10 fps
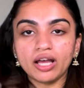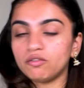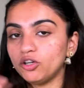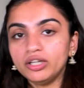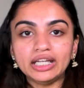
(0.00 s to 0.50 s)
have
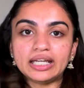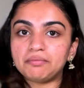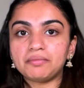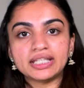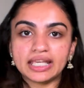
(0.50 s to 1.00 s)
already done
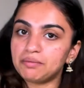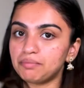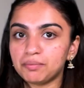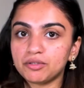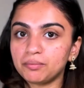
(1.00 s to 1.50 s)
my skin
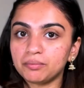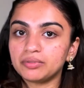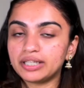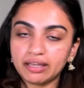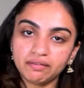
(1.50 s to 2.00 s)
prep, so I'm
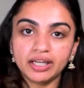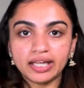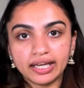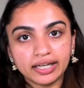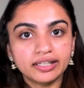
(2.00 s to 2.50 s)
diving
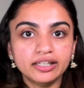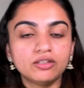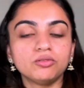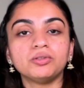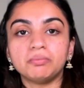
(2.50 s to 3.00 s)
directly
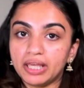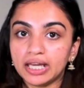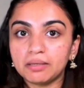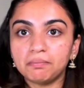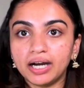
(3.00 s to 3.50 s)
to the
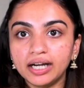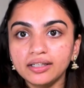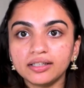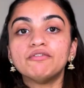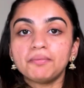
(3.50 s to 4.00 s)
makeup part.
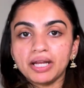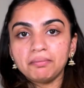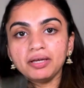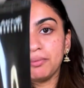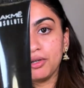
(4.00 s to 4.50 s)
For primer,
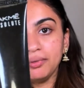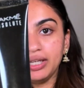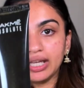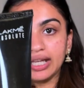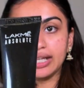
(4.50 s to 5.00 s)
I'm going to be taking